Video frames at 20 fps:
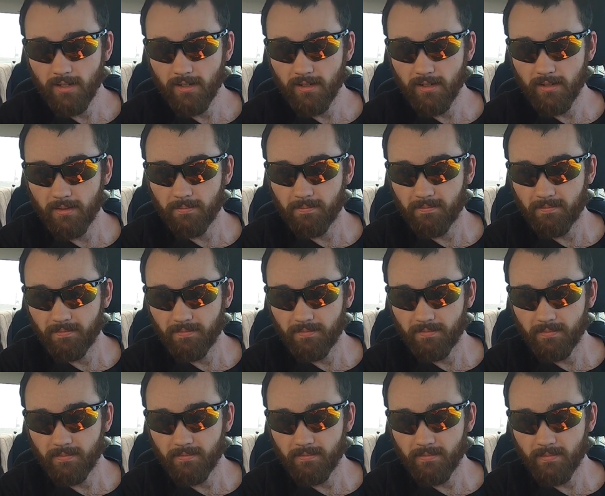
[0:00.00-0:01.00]
Um,
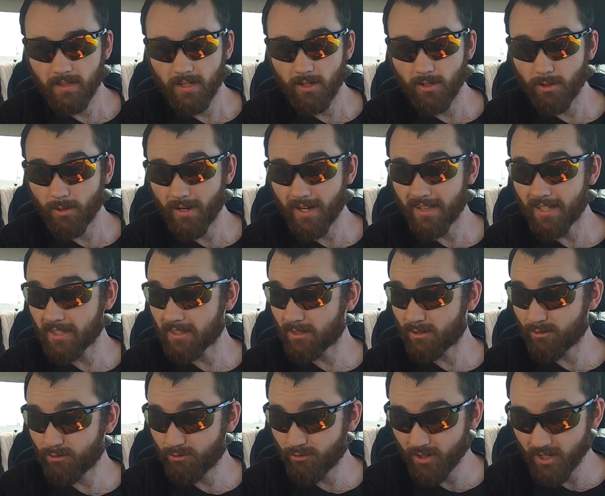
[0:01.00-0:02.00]
although I liked
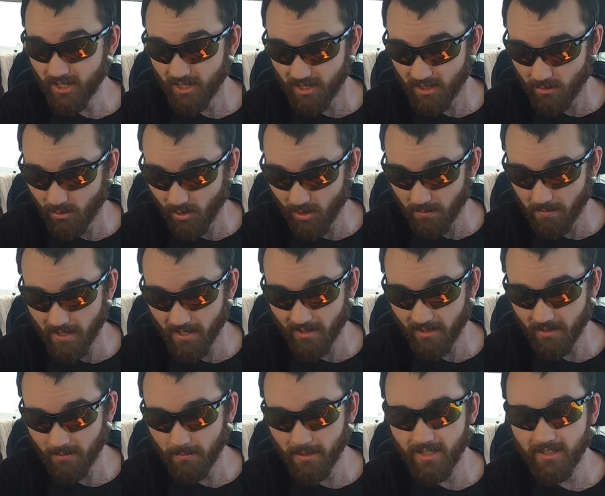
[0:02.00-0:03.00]
Infinity War
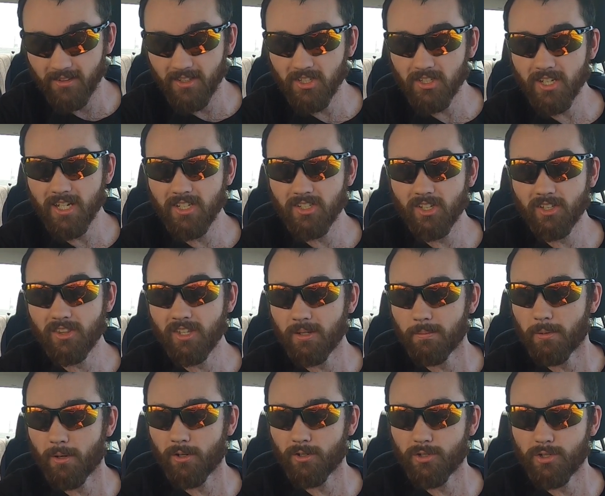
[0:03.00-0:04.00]
better, but in this case, I
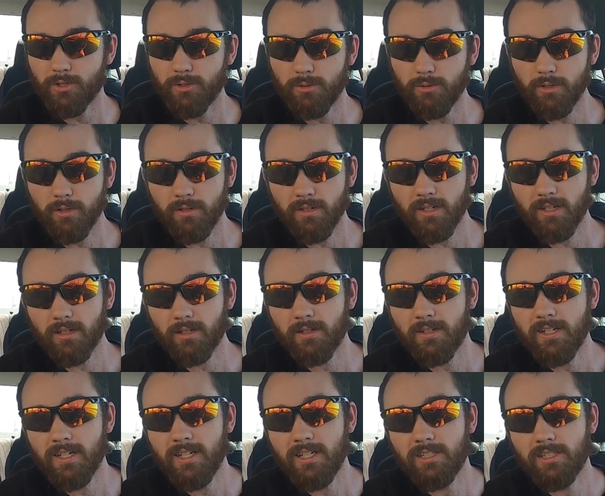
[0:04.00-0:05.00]
think part two, uh,
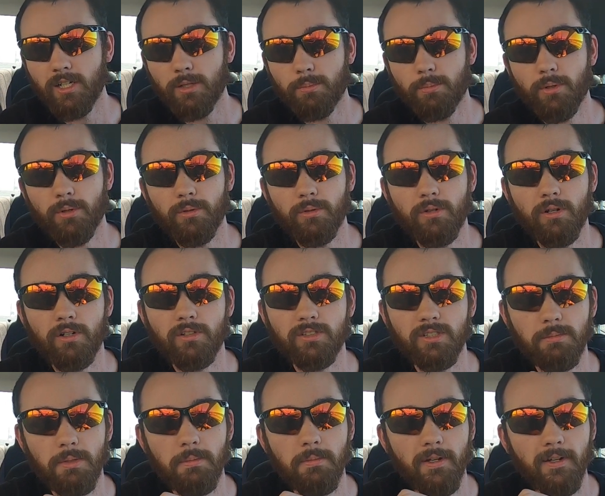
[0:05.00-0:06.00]
Death Protocol, is
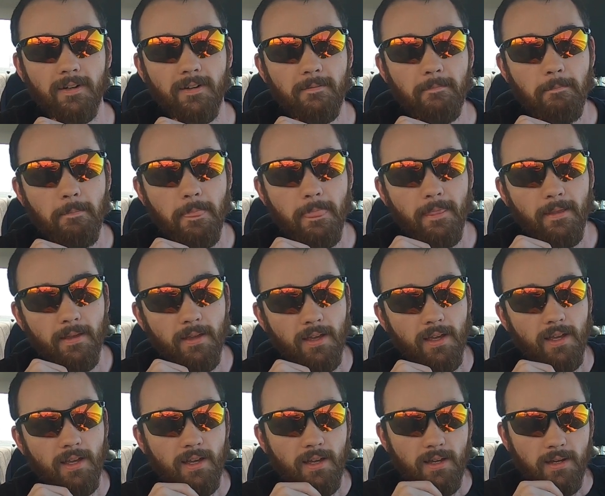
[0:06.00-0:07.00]
going to be better.
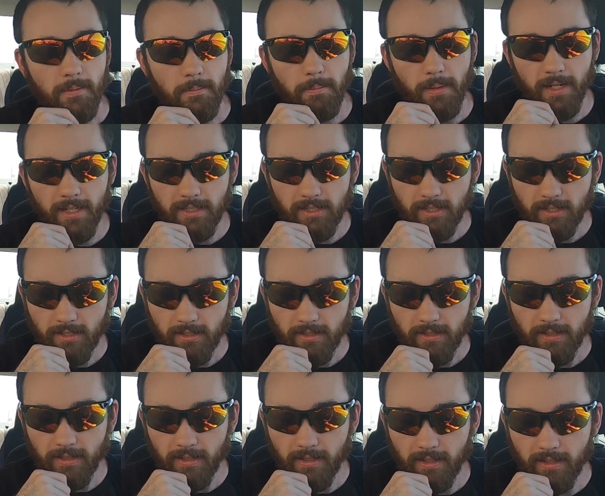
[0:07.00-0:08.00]
But
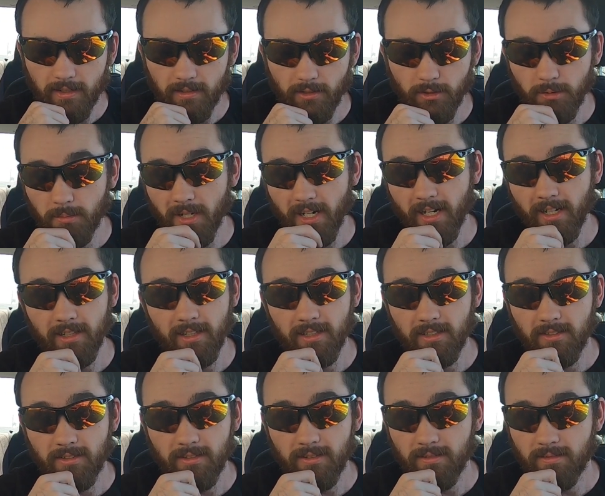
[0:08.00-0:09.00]
uh, those are my
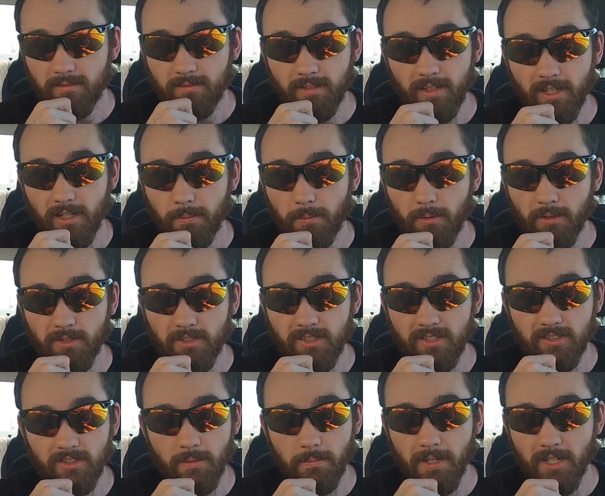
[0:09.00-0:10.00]
highlights. The airport
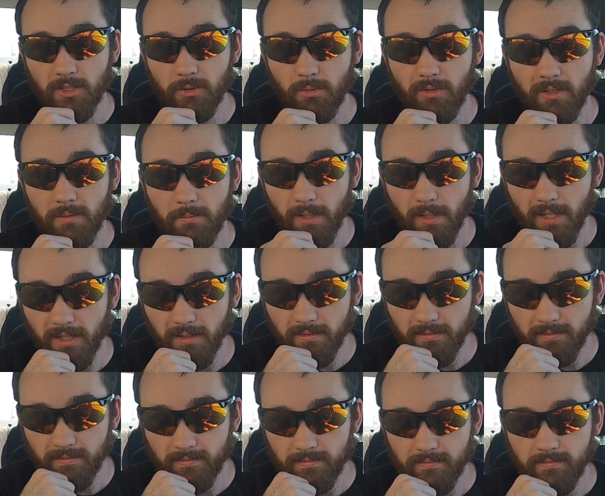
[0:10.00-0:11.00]
scene's the best but
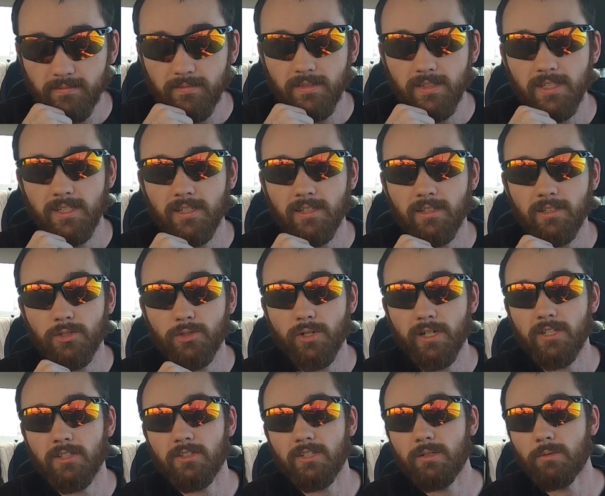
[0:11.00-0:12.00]
the uh,
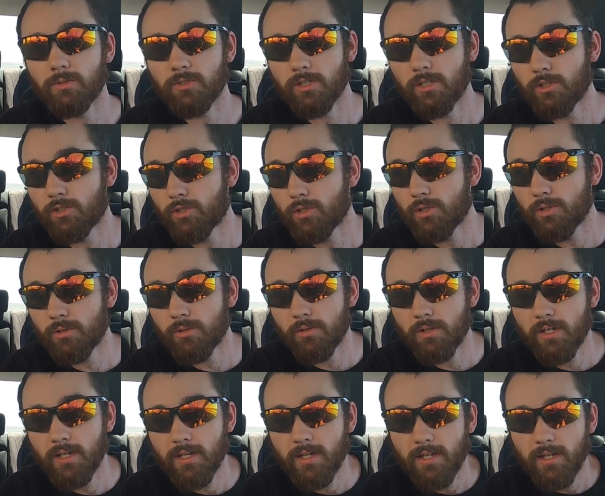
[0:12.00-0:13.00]
train scene was good too.
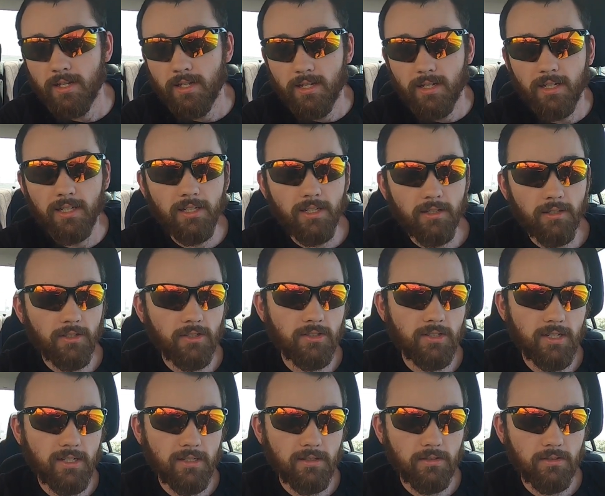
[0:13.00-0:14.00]
Any other
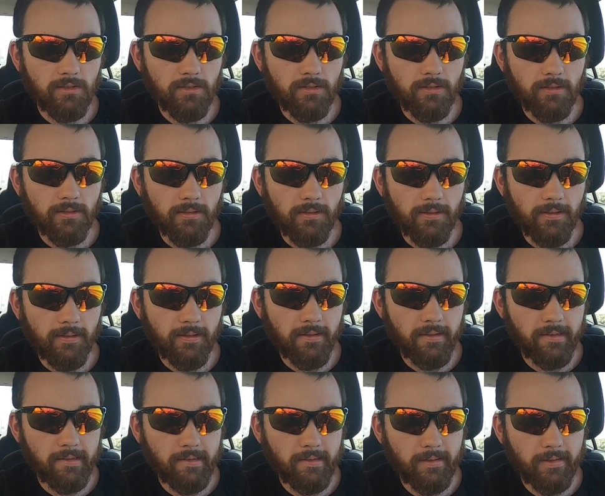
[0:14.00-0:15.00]
scenes?
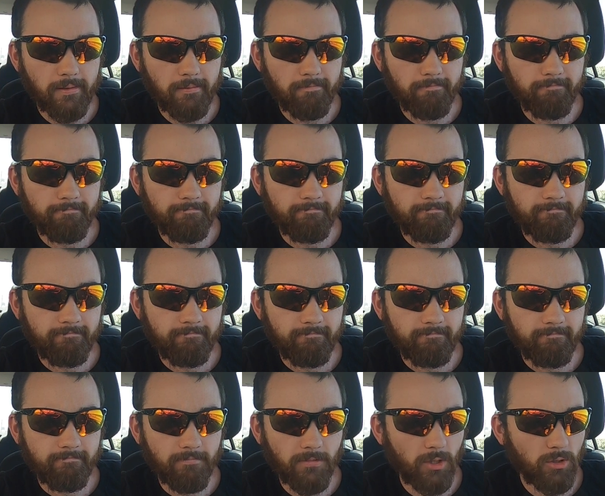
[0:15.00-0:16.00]
Um,
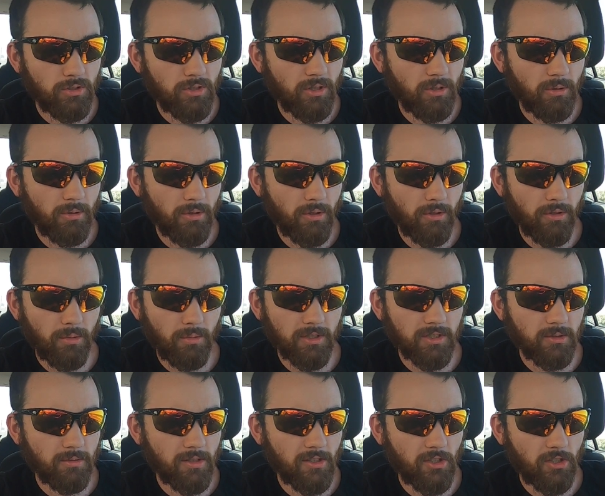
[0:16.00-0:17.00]
those two are the only
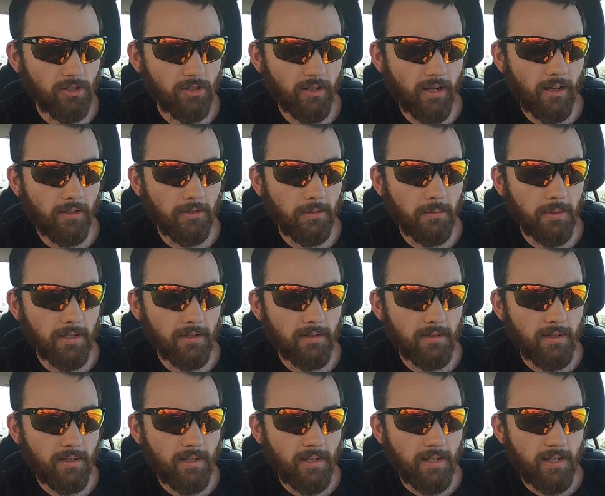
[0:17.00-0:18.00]
ones that really stood out to me.
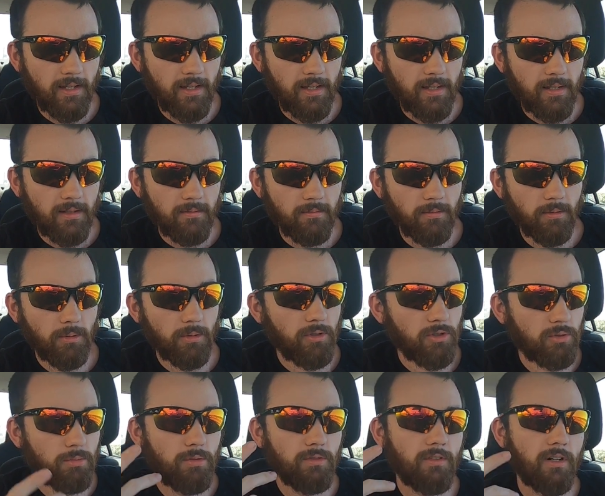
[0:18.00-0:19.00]
But we'll
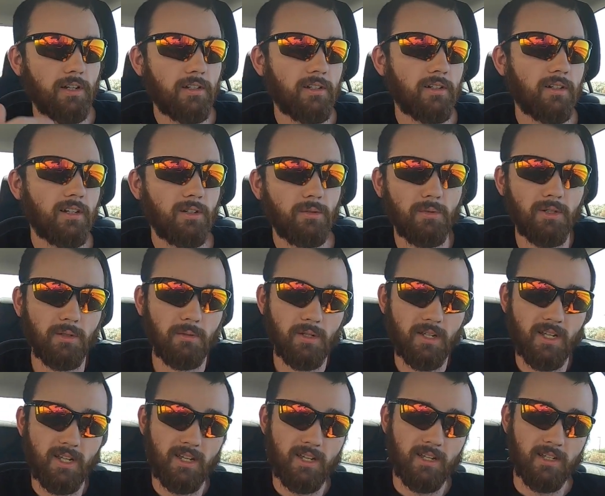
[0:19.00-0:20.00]
just move on here. I don't want to
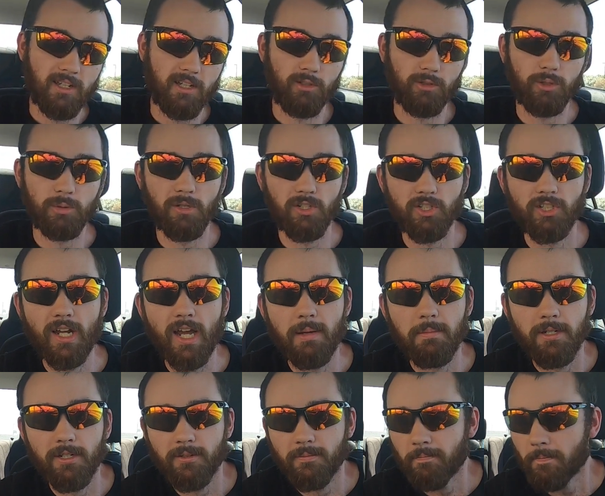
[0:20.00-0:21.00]
kill too much
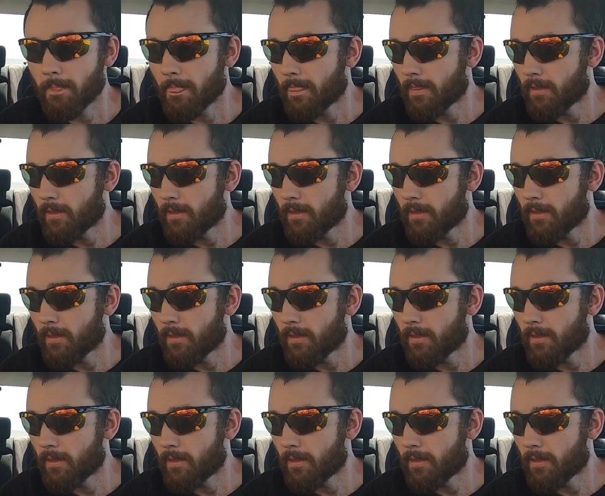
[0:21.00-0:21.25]
time here.